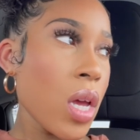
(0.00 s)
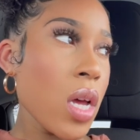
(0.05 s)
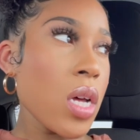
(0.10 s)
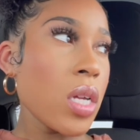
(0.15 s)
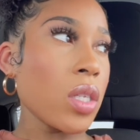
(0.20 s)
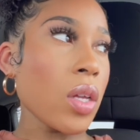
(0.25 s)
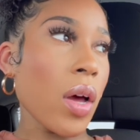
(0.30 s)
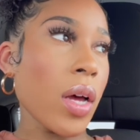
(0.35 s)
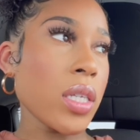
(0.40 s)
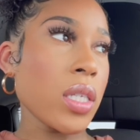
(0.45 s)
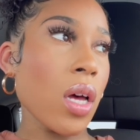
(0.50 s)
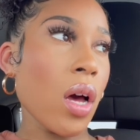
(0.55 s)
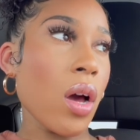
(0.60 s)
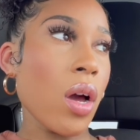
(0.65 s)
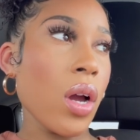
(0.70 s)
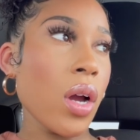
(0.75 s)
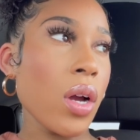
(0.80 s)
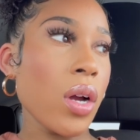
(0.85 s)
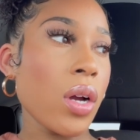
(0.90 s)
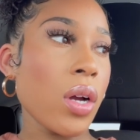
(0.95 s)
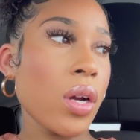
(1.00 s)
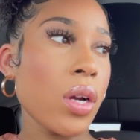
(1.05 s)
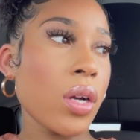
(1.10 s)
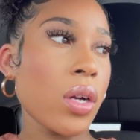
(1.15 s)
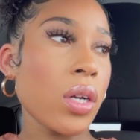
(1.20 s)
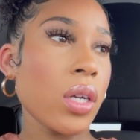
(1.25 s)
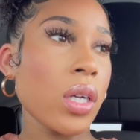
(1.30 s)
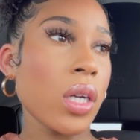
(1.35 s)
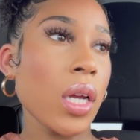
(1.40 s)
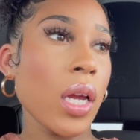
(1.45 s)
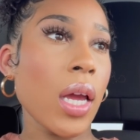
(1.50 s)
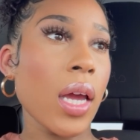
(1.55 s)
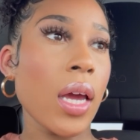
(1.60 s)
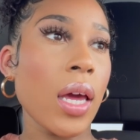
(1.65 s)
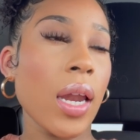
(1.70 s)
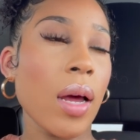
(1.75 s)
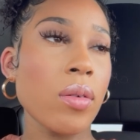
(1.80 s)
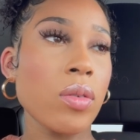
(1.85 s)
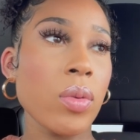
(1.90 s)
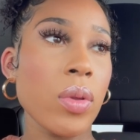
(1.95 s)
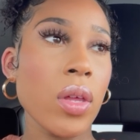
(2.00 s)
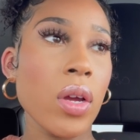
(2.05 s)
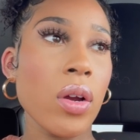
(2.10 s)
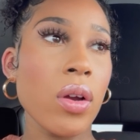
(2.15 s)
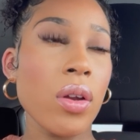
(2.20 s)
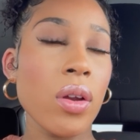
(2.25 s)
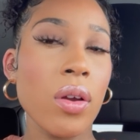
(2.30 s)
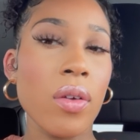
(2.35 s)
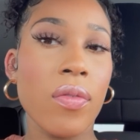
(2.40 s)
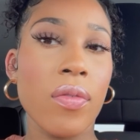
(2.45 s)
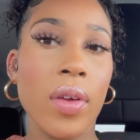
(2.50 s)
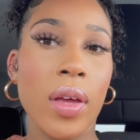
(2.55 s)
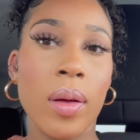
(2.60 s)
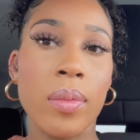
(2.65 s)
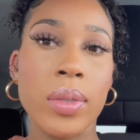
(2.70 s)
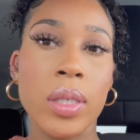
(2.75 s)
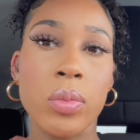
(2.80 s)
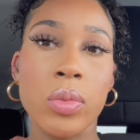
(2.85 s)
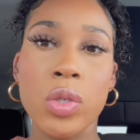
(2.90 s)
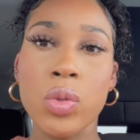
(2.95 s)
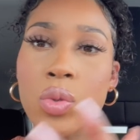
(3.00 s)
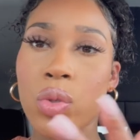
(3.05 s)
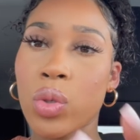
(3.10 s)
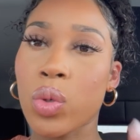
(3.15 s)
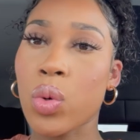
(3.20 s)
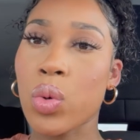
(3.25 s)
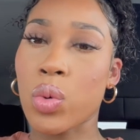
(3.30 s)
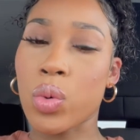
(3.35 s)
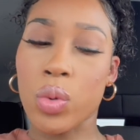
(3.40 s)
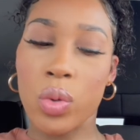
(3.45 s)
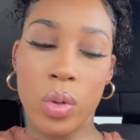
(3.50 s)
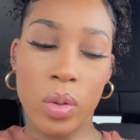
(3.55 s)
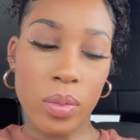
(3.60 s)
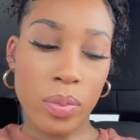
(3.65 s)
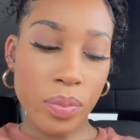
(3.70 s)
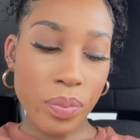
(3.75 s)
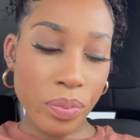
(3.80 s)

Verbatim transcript: so I saw her and I was with her and her family, which was cool.